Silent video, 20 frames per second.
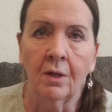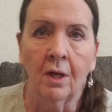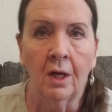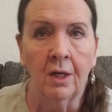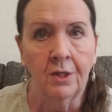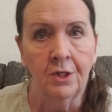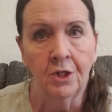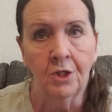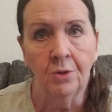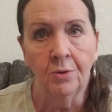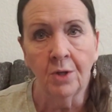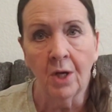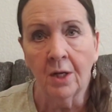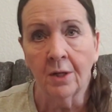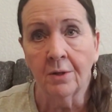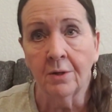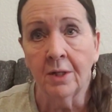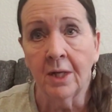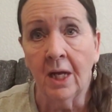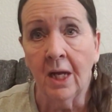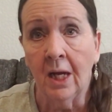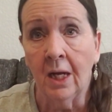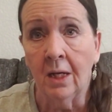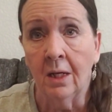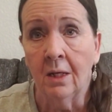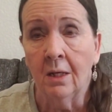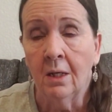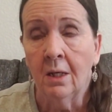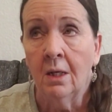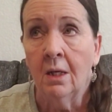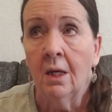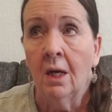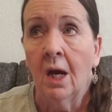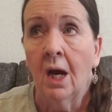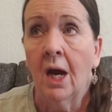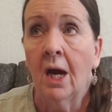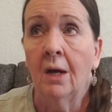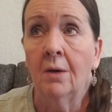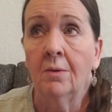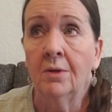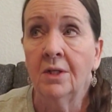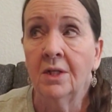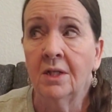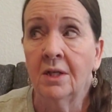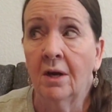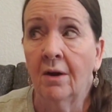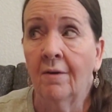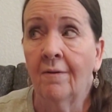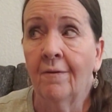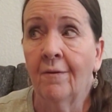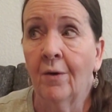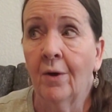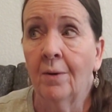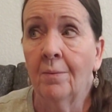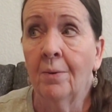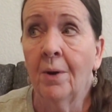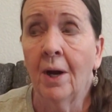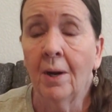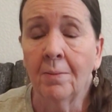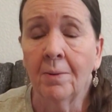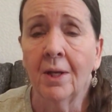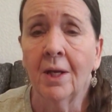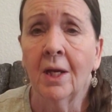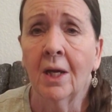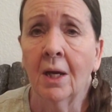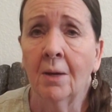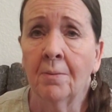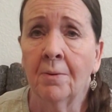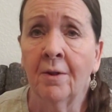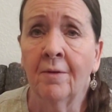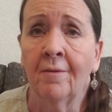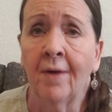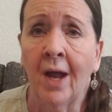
on $2 Day, I was there for probably a couple of